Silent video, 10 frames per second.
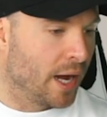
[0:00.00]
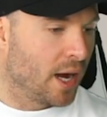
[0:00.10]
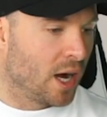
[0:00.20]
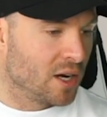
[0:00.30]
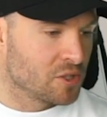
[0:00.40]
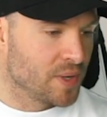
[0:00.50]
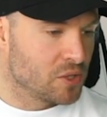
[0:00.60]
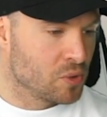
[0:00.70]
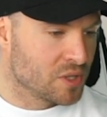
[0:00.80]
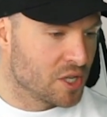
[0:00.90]
Yeah,
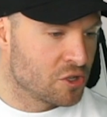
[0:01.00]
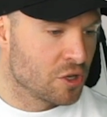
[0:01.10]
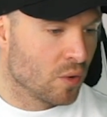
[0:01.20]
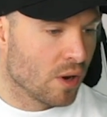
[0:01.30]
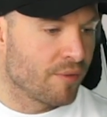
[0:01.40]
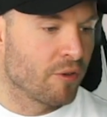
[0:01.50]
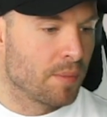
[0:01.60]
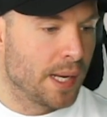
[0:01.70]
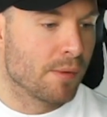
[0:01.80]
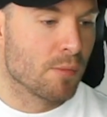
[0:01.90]
Asbertua says, show love
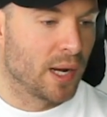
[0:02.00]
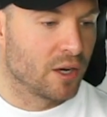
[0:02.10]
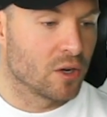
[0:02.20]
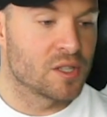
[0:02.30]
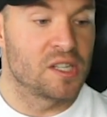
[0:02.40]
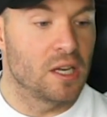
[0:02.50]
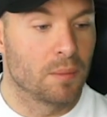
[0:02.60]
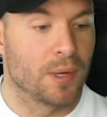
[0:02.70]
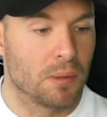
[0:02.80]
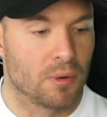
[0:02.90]
for people by not
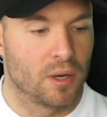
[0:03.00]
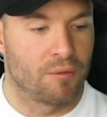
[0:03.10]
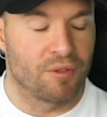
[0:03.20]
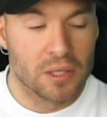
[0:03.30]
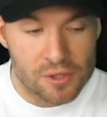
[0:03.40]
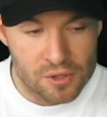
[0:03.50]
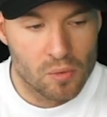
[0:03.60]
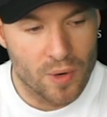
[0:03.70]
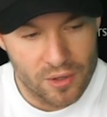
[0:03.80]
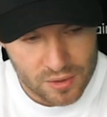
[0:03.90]
seeing people. It feels
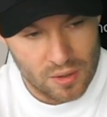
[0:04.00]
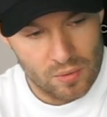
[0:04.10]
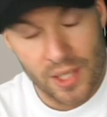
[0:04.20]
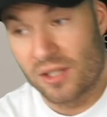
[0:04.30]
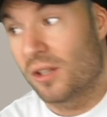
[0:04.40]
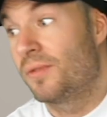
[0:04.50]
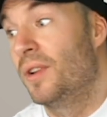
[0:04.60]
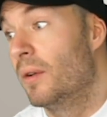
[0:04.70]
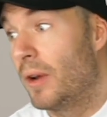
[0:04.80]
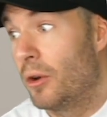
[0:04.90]
so weird though. It does
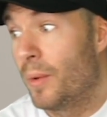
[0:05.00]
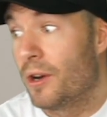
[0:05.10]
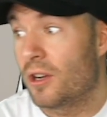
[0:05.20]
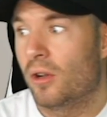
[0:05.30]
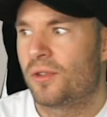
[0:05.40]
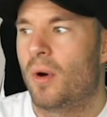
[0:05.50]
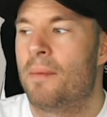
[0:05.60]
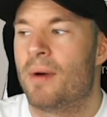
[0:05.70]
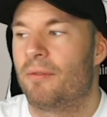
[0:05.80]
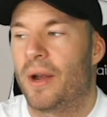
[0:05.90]
feel very weird. Also,
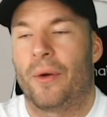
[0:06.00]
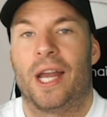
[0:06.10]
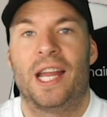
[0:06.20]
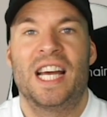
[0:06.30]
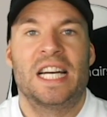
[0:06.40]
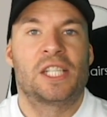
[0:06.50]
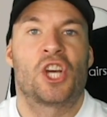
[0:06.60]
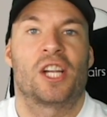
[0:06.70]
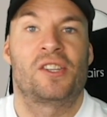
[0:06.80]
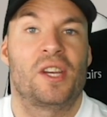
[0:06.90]
I'm a very
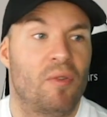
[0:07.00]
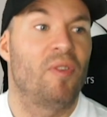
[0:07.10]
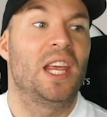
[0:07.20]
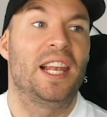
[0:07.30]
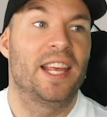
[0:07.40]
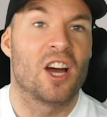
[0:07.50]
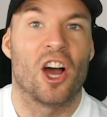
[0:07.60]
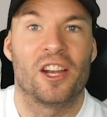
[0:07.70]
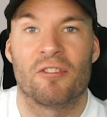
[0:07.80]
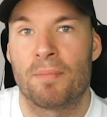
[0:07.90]
touchy-feely
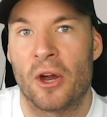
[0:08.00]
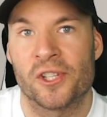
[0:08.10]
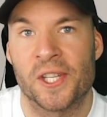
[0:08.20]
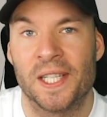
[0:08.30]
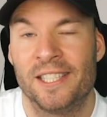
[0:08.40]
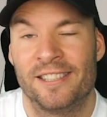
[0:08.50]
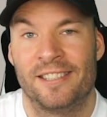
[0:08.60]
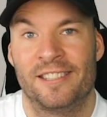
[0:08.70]
kind of person.